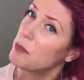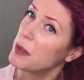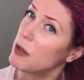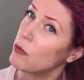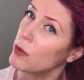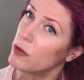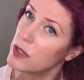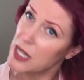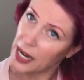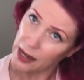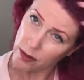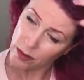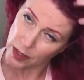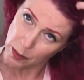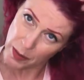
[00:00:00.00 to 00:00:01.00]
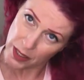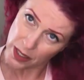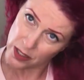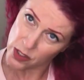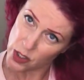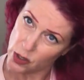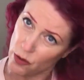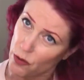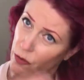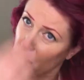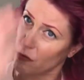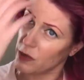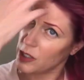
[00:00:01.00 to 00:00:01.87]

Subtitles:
be real tangly because you've